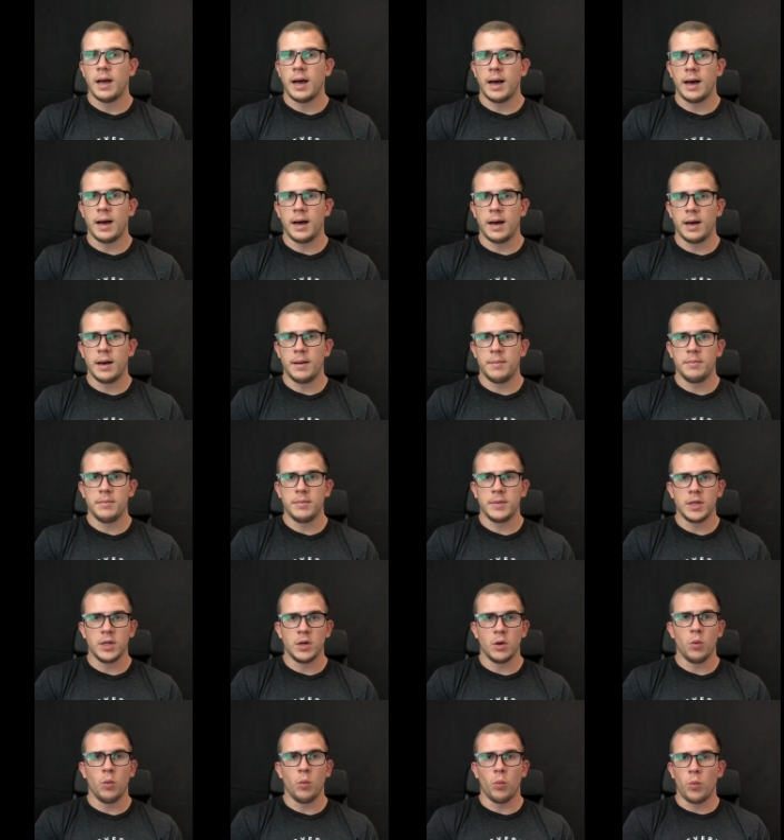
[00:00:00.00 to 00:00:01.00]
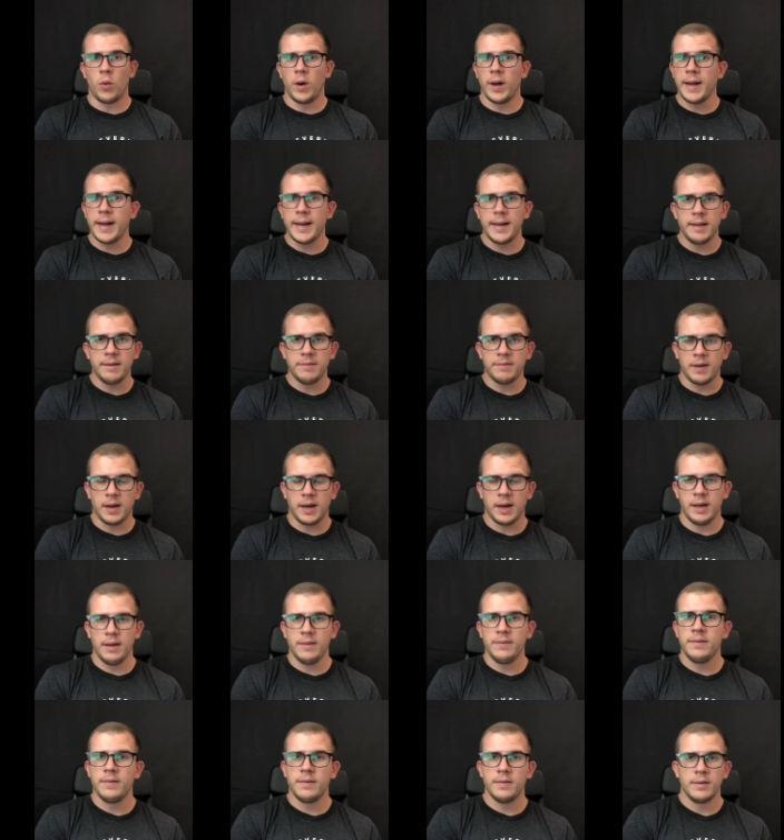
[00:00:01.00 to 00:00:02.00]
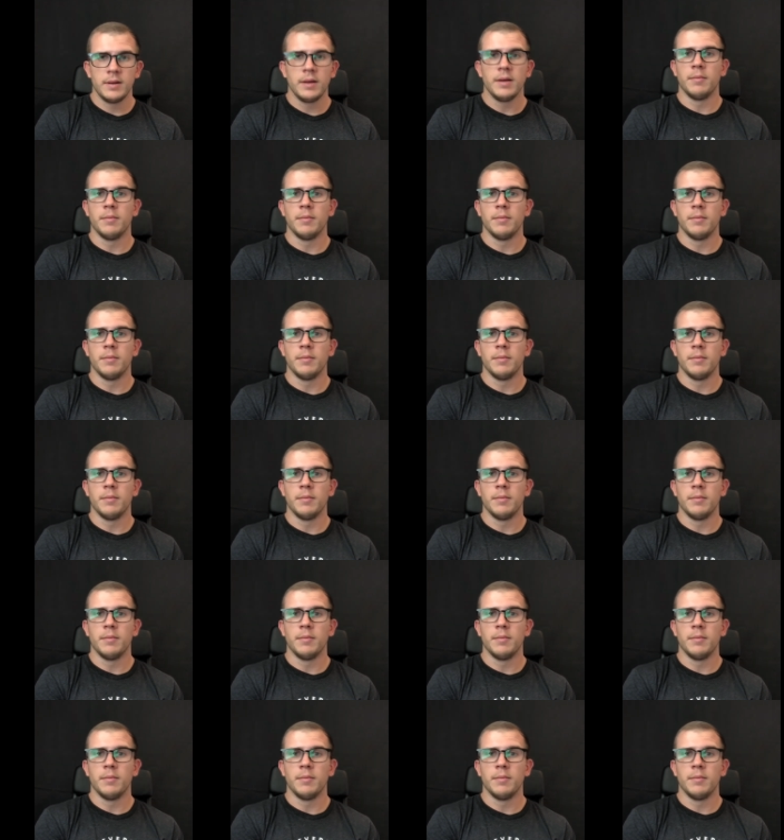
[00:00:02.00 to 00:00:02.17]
185